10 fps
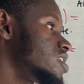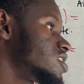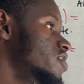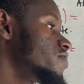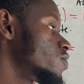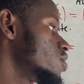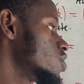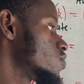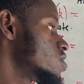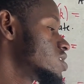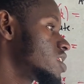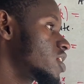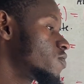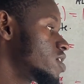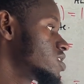and saving will increase
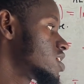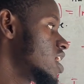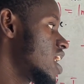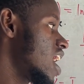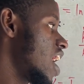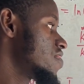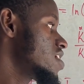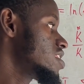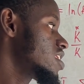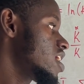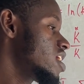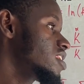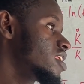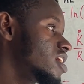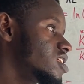likewise. And then
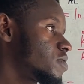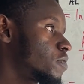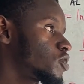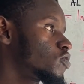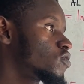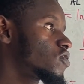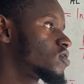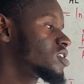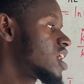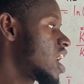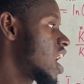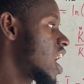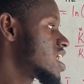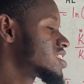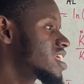N is the population growth rate.
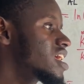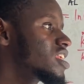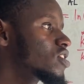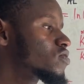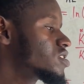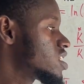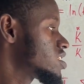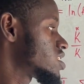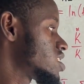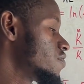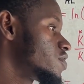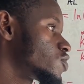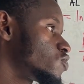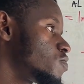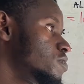As N increases,
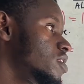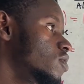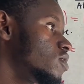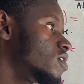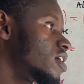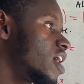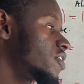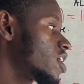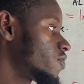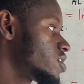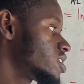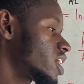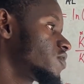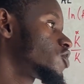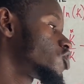savings will be low. And therefore, there's a
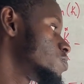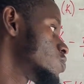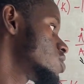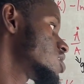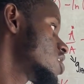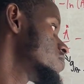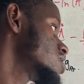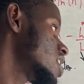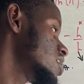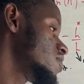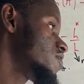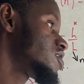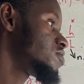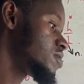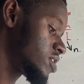negative relationship between savings and
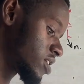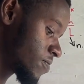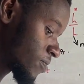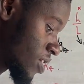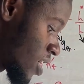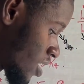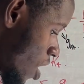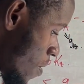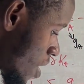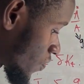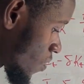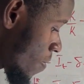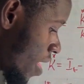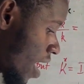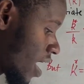investment. Now, members, from
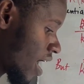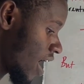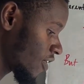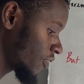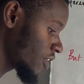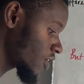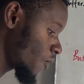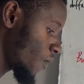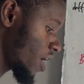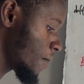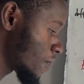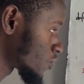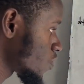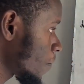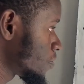there, I think we are able
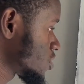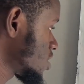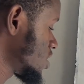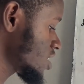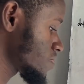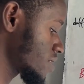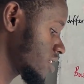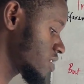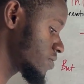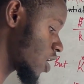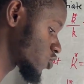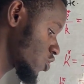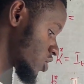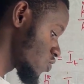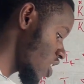to appreciate this, but let me now show it